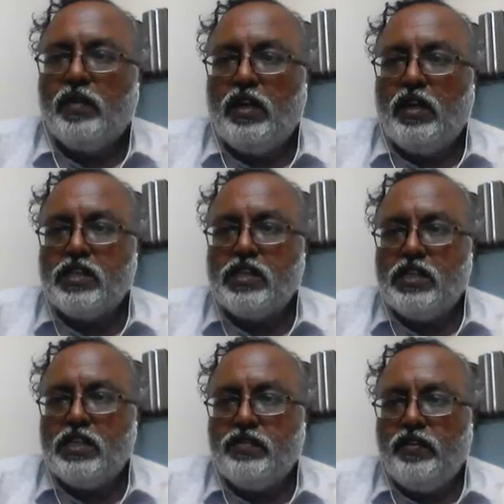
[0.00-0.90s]
Last
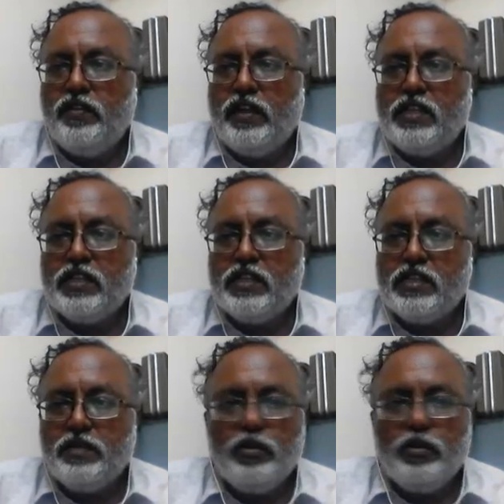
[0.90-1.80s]
class we were
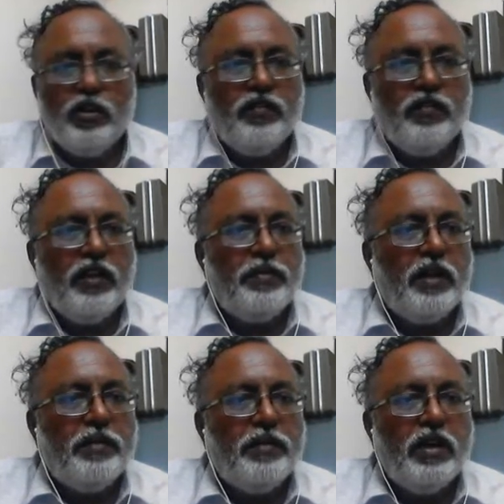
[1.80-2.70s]
discussed about the 5
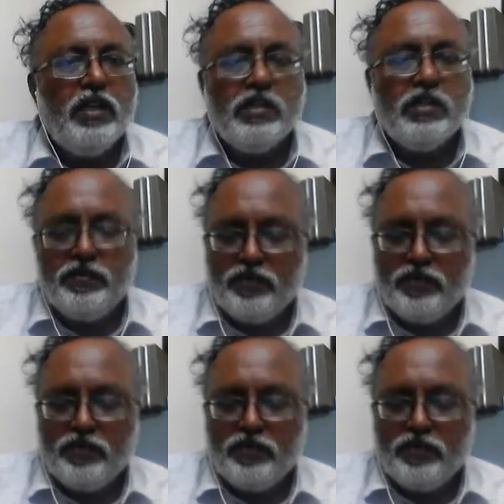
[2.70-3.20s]
properties,